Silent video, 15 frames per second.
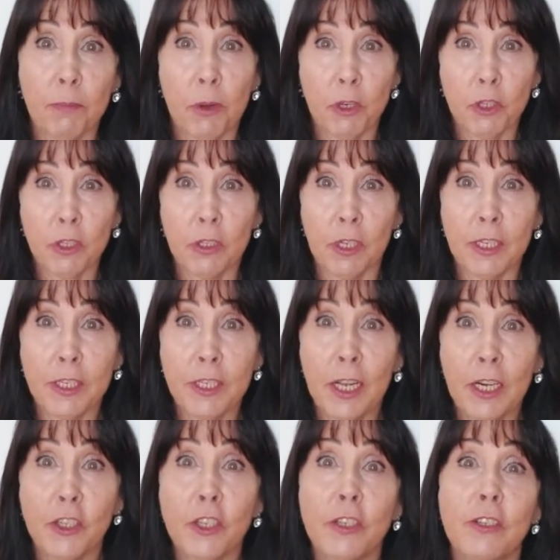emotional
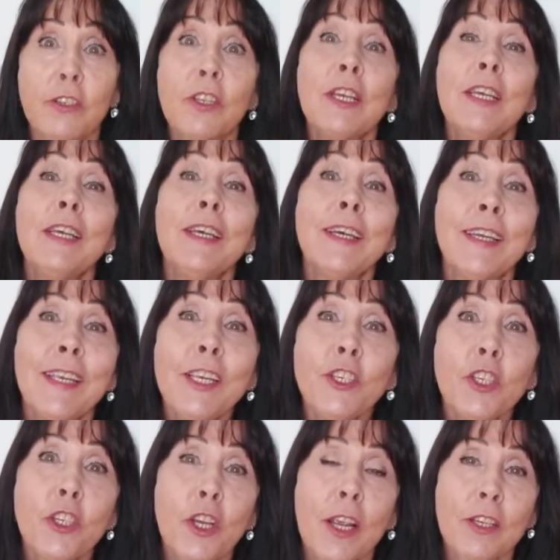intelligence, and he
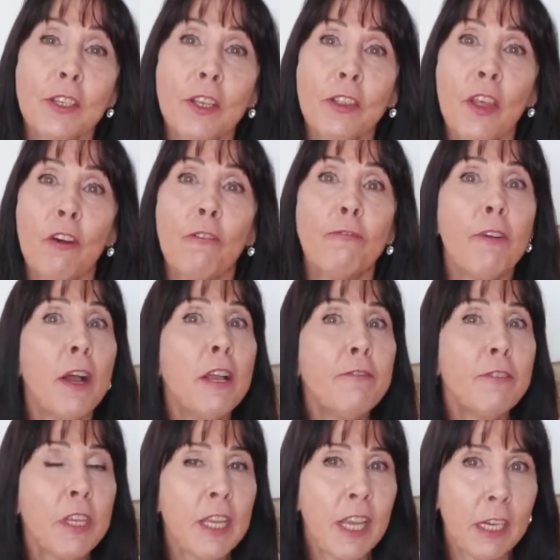suggests that there are
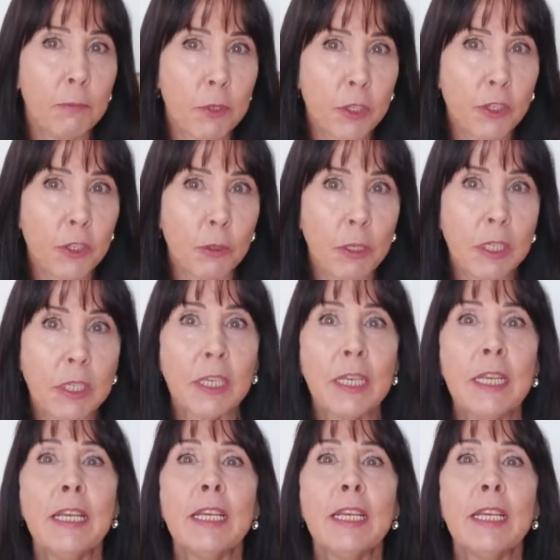5 key elements to it.